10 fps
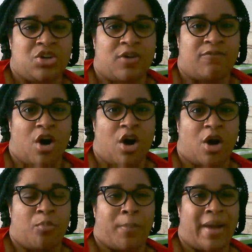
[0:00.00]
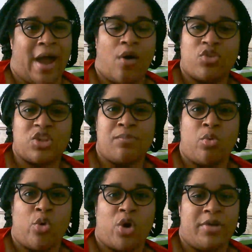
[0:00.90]
Navarre more powerful than
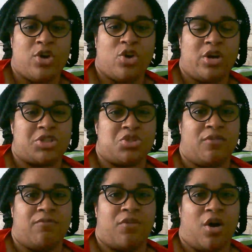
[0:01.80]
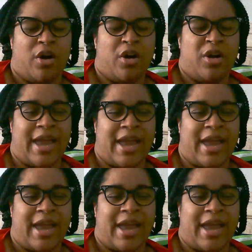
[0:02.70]
Poromir because Navarre